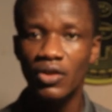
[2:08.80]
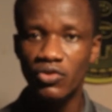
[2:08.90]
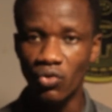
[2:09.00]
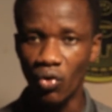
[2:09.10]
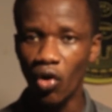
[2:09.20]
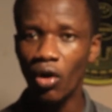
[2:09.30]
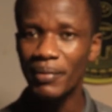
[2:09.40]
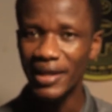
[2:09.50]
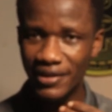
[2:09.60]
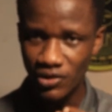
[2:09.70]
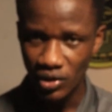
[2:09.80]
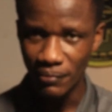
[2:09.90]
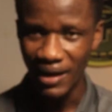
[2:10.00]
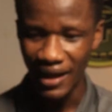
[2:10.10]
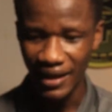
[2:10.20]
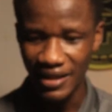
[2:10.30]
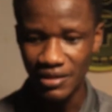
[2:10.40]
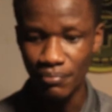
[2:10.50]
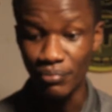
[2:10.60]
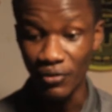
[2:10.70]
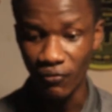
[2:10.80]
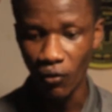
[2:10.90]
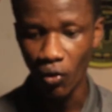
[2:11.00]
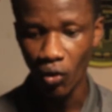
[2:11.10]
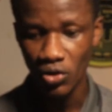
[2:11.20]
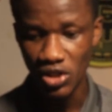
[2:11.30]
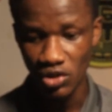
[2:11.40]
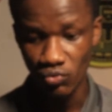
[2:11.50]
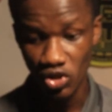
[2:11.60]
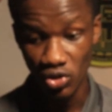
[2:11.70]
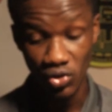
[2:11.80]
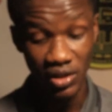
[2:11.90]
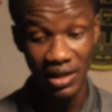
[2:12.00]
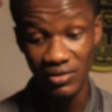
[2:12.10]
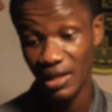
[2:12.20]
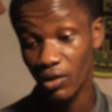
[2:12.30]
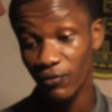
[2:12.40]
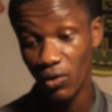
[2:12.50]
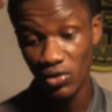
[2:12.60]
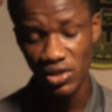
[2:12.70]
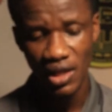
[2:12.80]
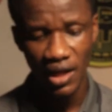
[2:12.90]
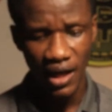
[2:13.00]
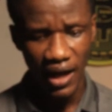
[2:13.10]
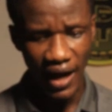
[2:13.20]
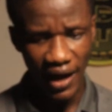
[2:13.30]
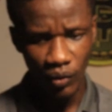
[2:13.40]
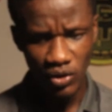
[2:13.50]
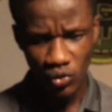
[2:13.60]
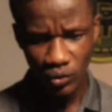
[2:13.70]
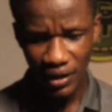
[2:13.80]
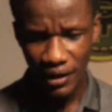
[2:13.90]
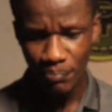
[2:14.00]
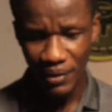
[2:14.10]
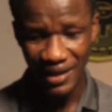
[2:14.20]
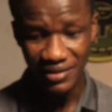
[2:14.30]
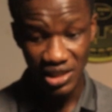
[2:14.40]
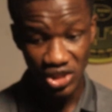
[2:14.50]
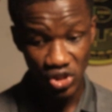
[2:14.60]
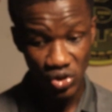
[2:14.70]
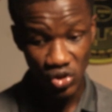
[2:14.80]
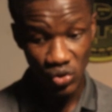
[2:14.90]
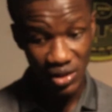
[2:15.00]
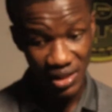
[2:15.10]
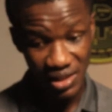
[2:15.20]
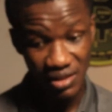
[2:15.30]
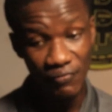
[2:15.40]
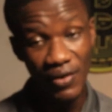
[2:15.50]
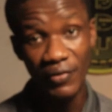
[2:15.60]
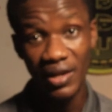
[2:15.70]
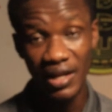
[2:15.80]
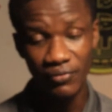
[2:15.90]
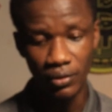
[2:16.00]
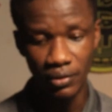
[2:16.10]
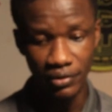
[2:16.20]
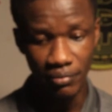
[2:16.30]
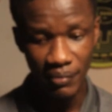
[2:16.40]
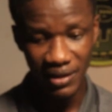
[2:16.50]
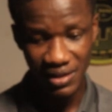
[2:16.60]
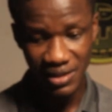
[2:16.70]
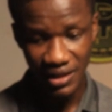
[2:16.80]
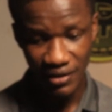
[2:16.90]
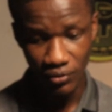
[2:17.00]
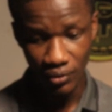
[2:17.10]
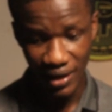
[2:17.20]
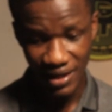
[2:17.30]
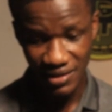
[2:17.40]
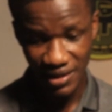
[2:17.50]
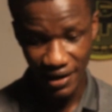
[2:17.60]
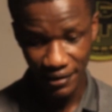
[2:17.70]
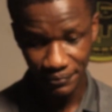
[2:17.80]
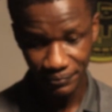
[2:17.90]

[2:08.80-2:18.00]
to come into the market before continuation to the downside. Of course, I want to really pay attention to this very level. Remember, this level right here